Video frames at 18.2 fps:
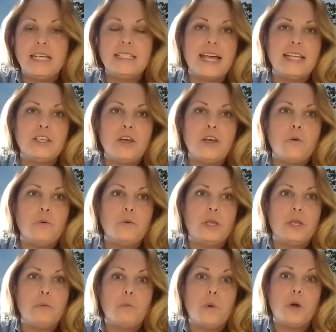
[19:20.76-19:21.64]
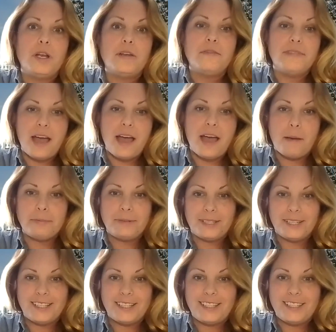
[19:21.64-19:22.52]
that's only one of the
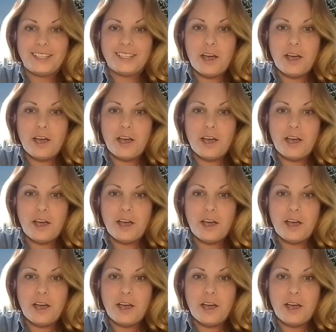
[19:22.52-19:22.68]
options.